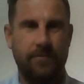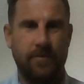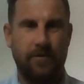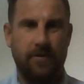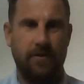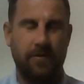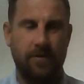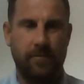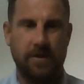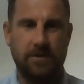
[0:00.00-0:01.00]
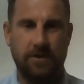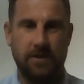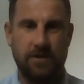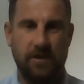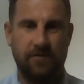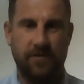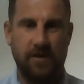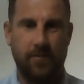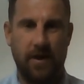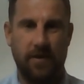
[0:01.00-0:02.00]
the messages and the
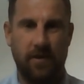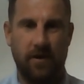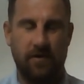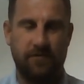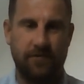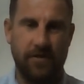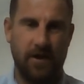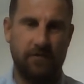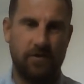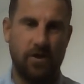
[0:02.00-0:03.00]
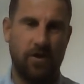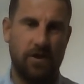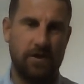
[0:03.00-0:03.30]
feedback that I've got.